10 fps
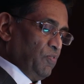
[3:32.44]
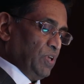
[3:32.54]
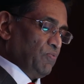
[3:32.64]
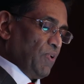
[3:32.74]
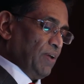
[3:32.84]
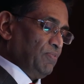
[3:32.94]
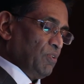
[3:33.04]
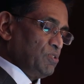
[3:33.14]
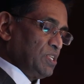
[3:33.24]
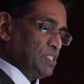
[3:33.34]
with
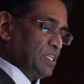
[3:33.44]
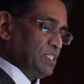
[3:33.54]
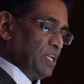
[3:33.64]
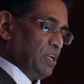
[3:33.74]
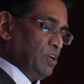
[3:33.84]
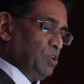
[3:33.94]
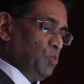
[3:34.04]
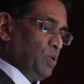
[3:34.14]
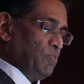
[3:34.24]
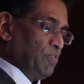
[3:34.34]
5,600
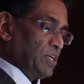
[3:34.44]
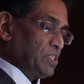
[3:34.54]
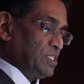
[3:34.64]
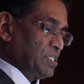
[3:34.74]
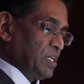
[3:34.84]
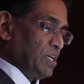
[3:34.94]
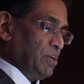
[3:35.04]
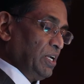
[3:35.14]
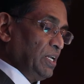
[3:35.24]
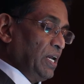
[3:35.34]
new infections
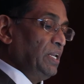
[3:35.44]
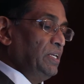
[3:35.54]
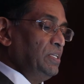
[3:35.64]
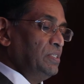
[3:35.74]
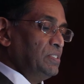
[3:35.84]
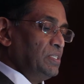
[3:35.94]
occurring daily.